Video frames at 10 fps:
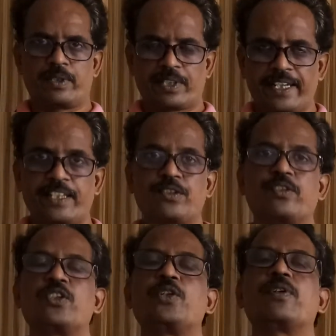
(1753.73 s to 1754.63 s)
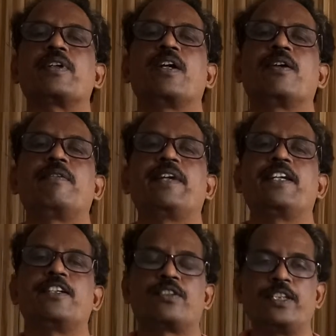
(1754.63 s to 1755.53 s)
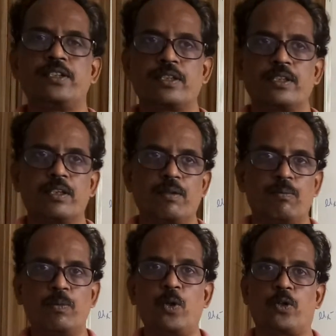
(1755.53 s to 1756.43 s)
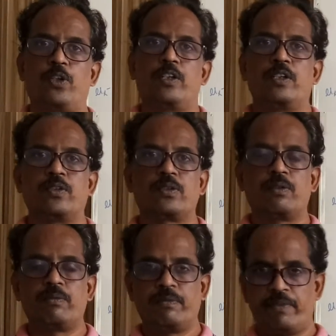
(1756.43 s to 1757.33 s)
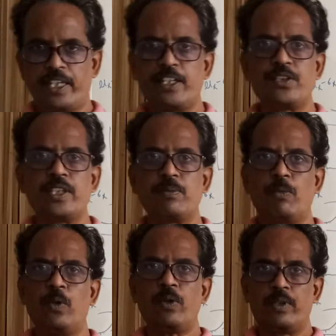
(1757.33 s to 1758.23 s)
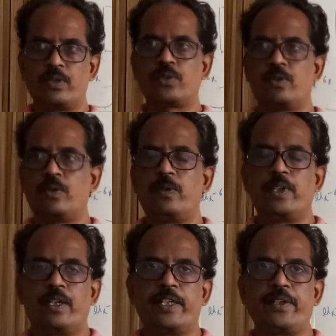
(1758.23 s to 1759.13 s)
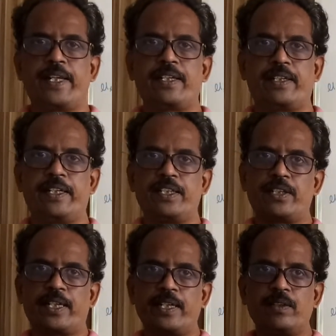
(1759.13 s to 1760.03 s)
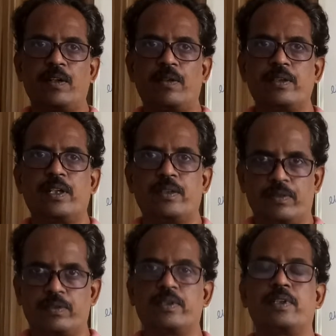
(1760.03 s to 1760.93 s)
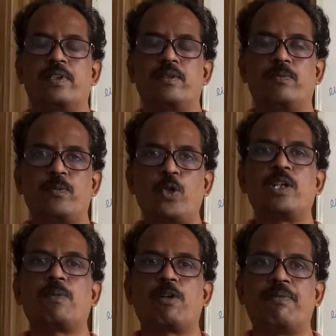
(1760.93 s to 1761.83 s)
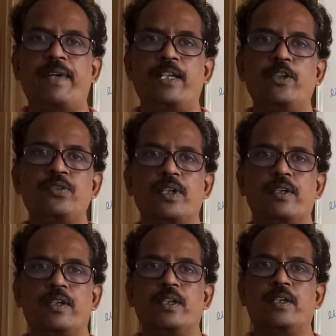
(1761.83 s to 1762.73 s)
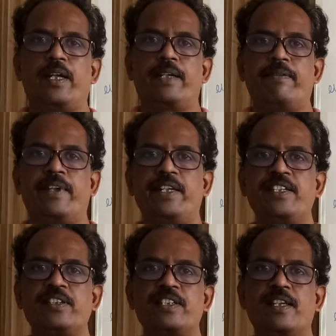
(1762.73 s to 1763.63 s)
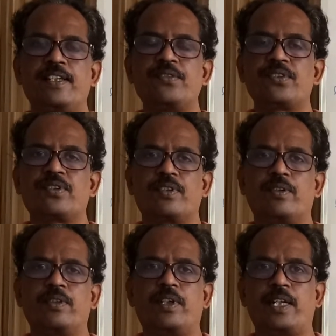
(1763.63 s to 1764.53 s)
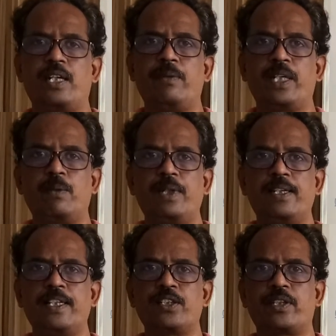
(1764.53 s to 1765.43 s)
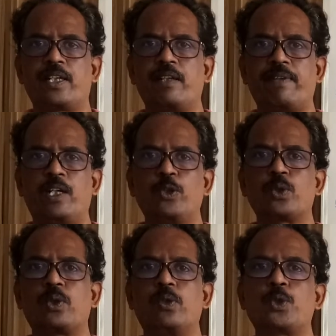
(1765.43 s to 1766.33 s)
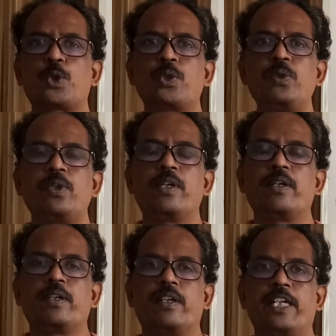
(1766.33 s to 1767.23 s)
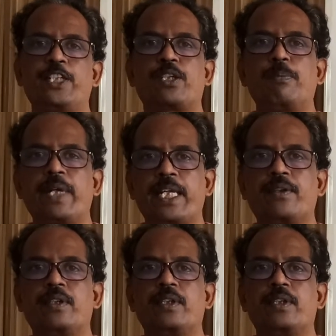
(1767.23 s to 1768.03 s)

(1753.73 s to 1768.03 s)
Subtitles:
case your variance is more. So variance is more, so it is taking more number of values, and variance is less, the random variable is taking values close to its mean.